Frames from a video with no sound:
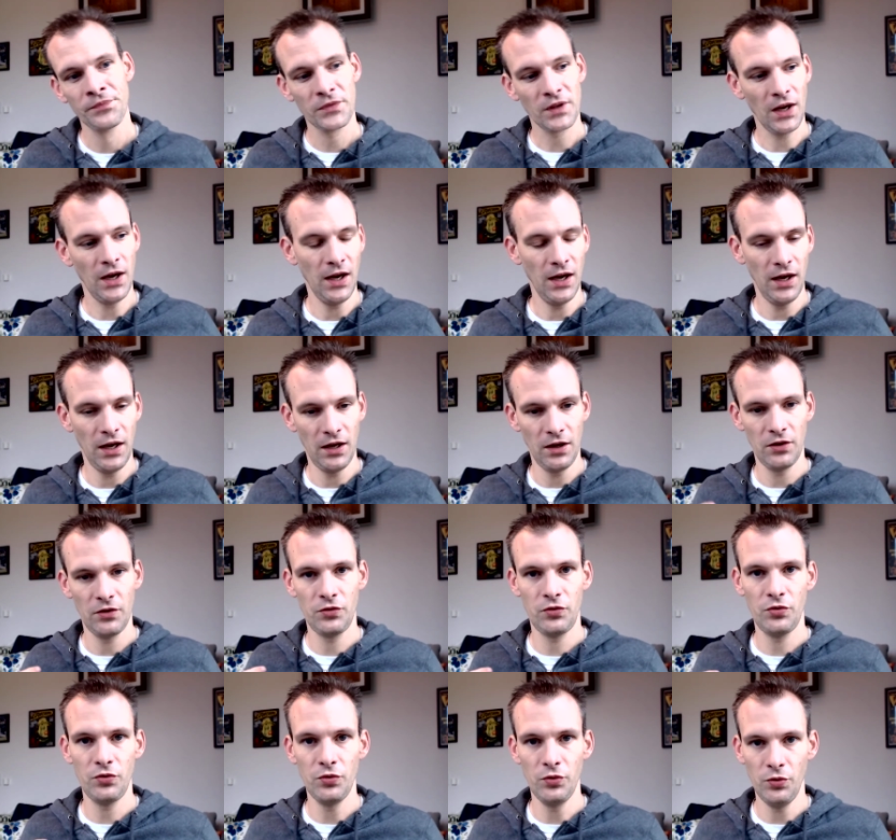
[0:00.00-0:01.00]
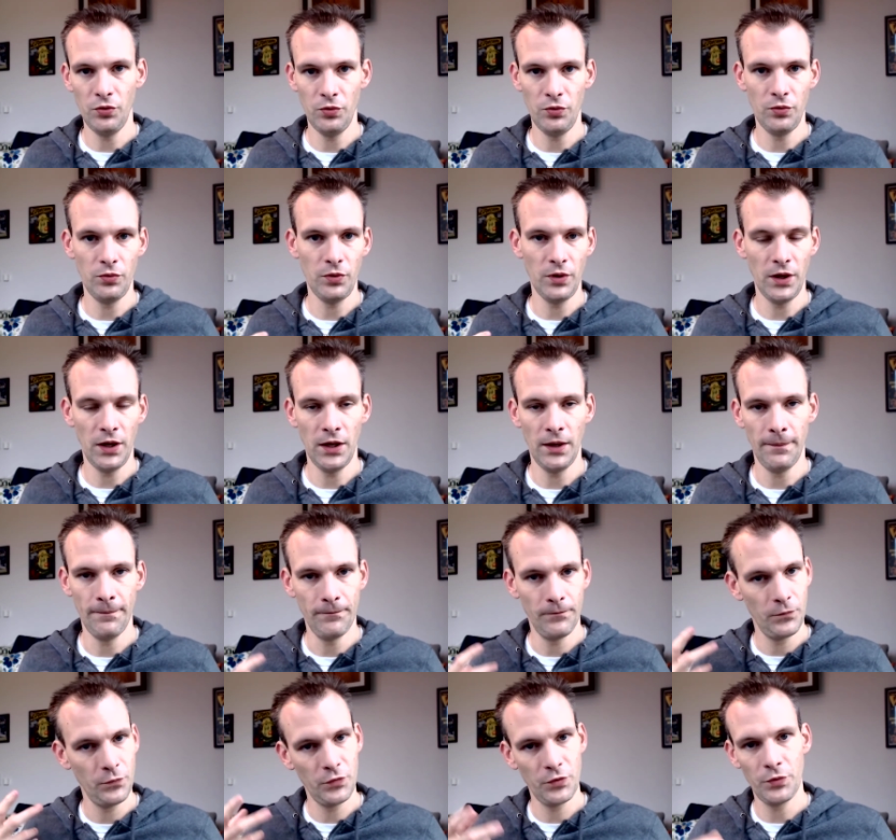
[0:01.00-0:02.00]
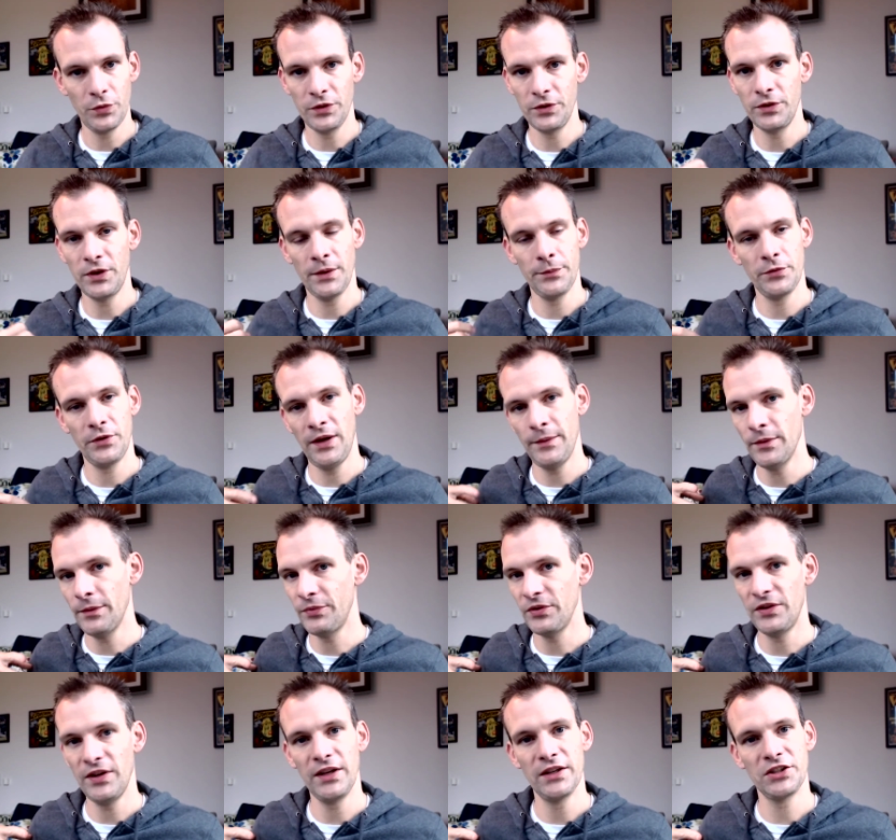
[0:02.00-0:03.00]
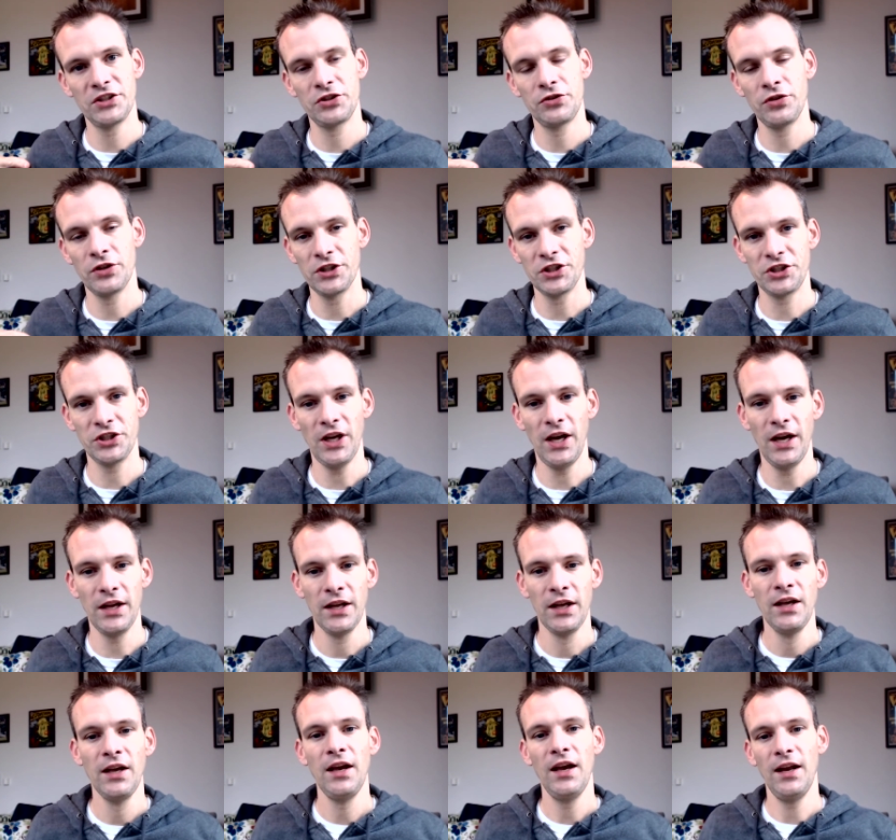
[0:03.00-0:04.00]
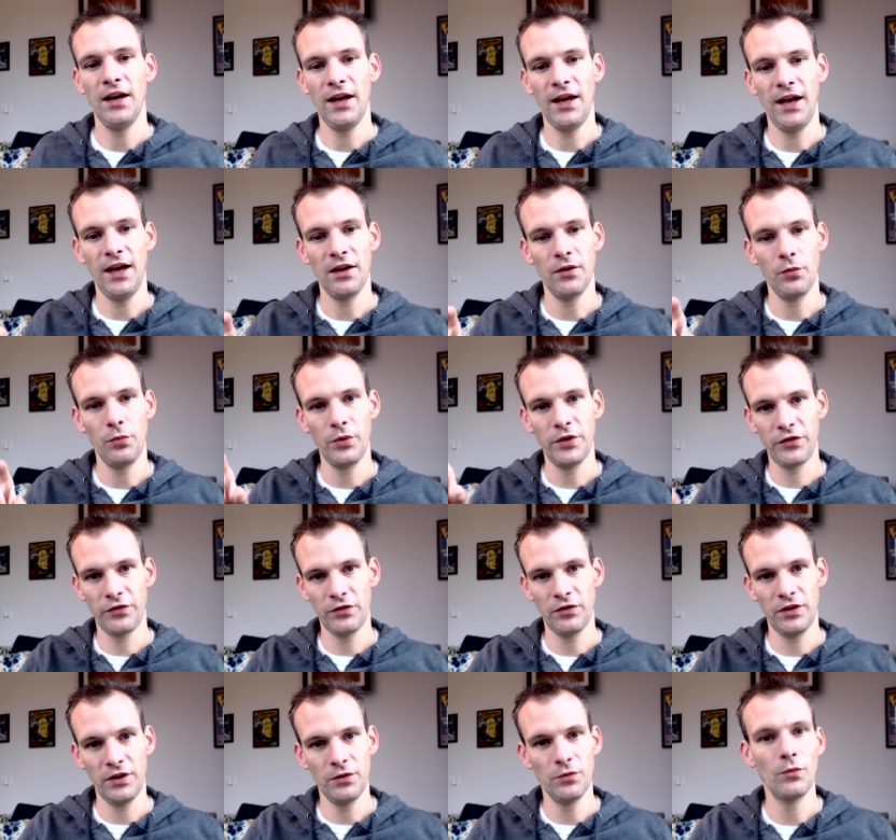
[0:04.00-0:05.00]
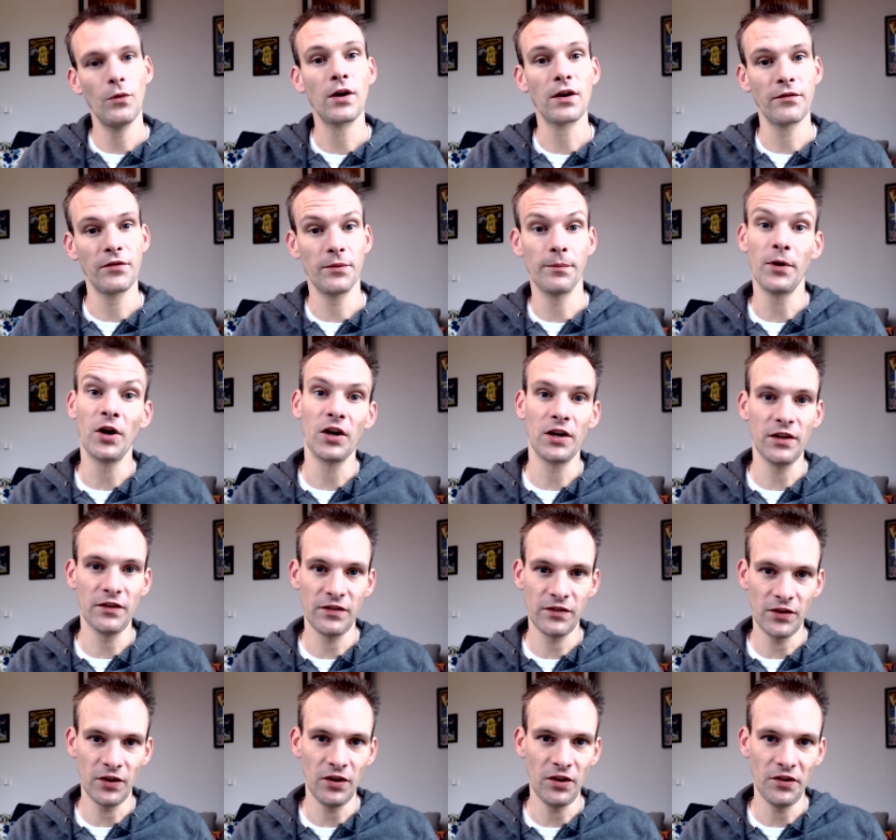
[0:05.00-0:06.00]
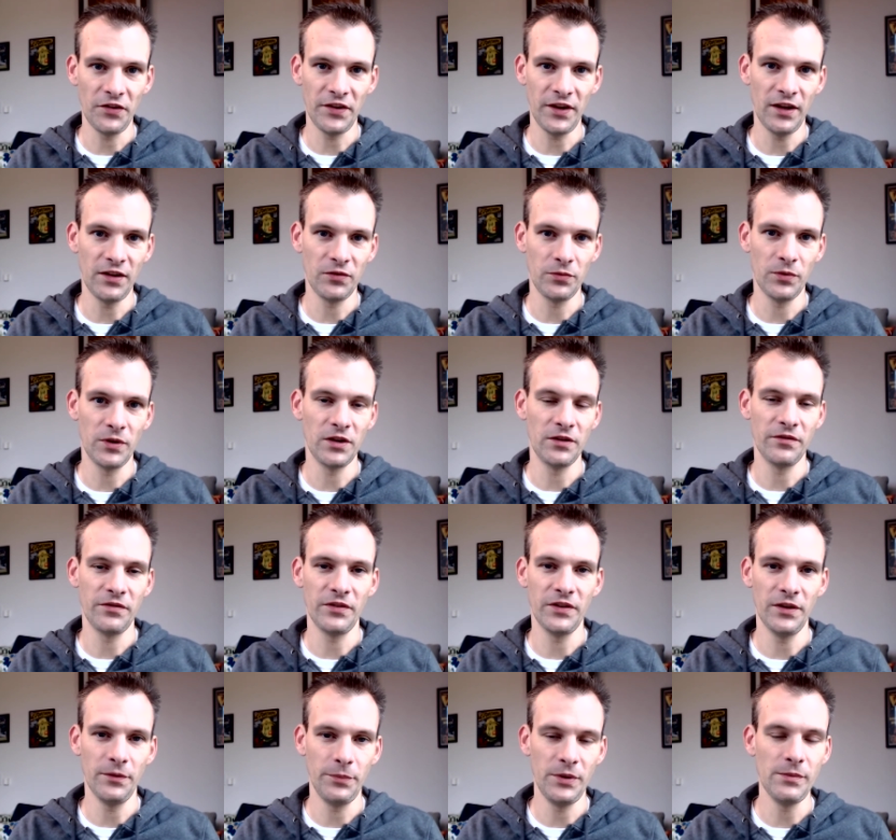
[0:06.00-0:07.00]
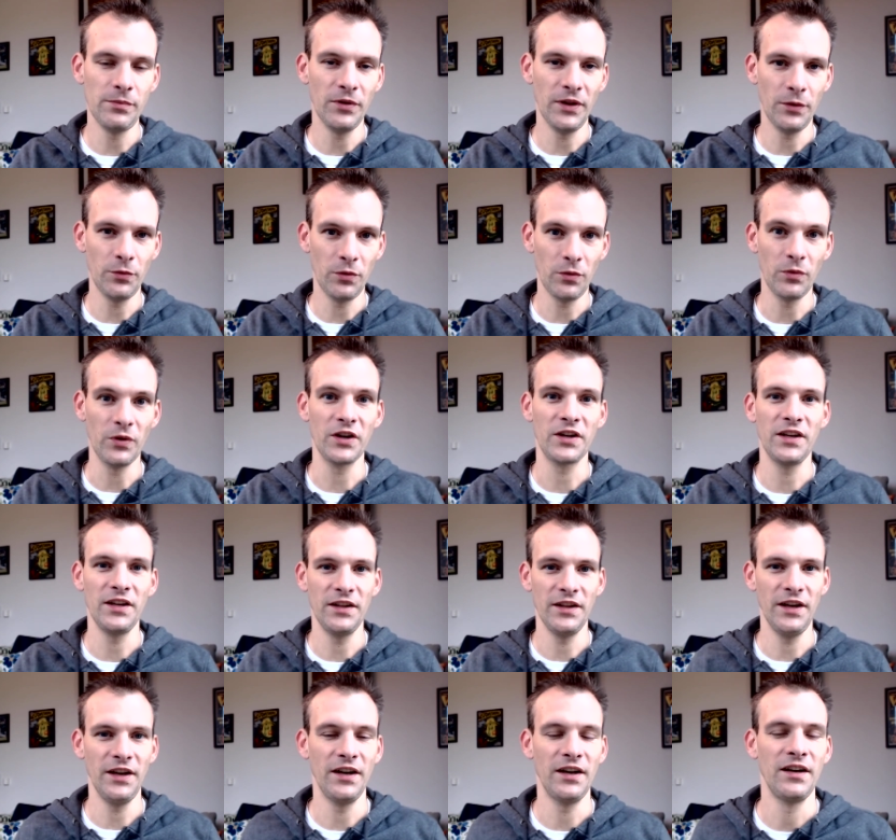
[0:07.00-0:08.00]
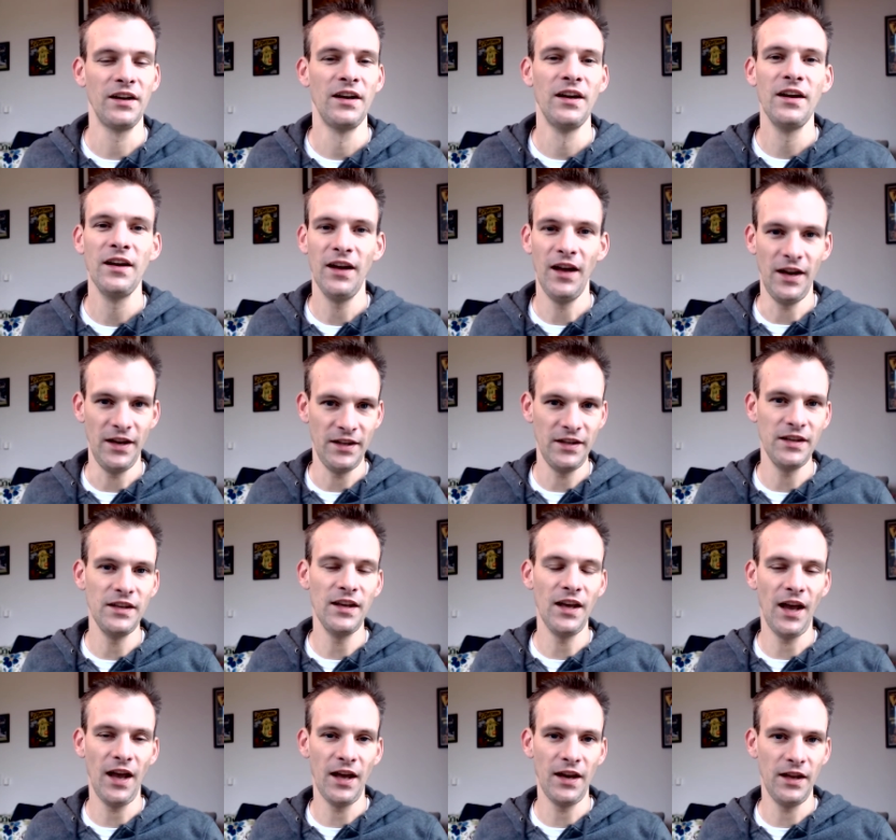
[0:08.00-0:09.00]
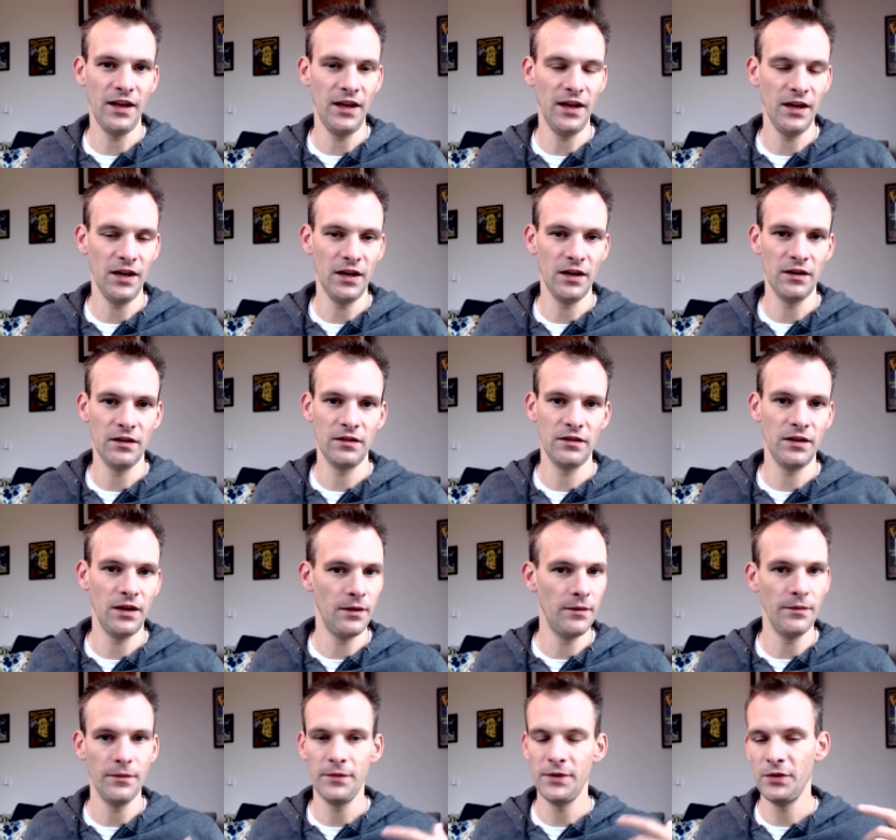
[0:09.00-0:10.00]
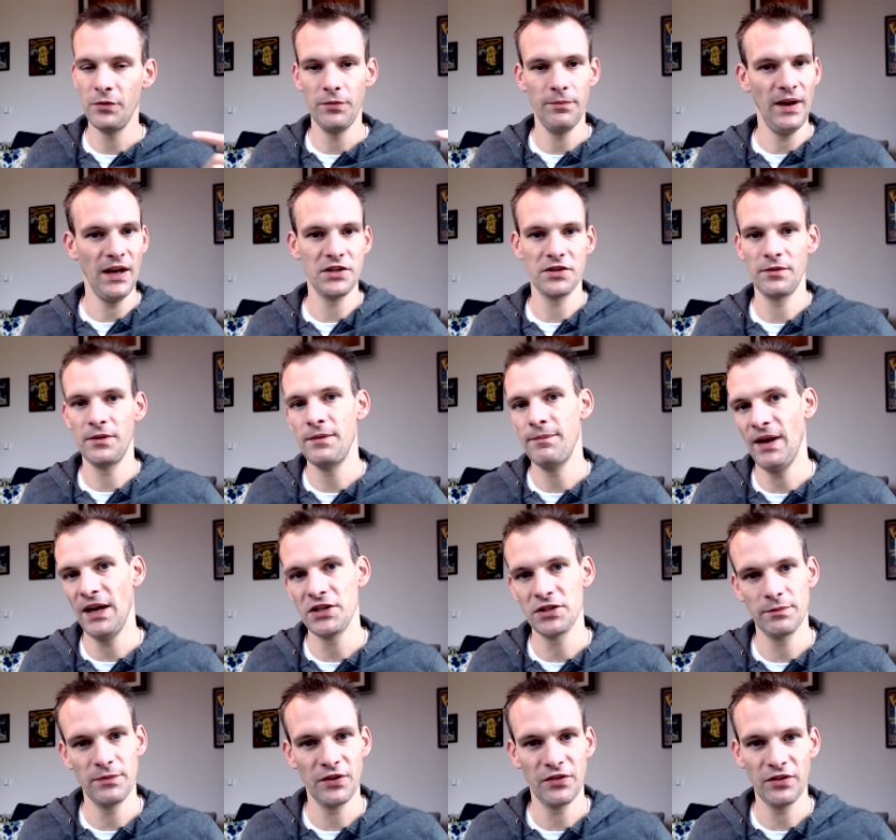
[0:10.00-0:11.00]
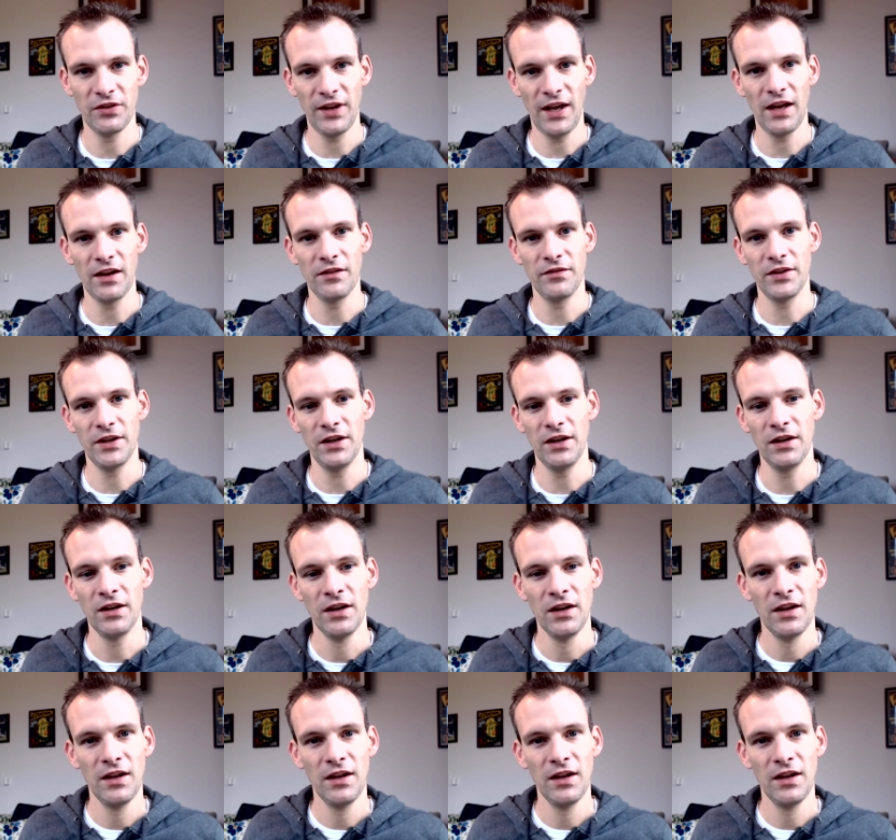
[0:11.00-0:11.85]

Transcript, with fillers: uh, who um, would come, came up and take a, took a shot, and I had a wizard in one of the market stalls as one of the people that were working there, and he had a, uh, uh, he would magic he magic missiled out of there.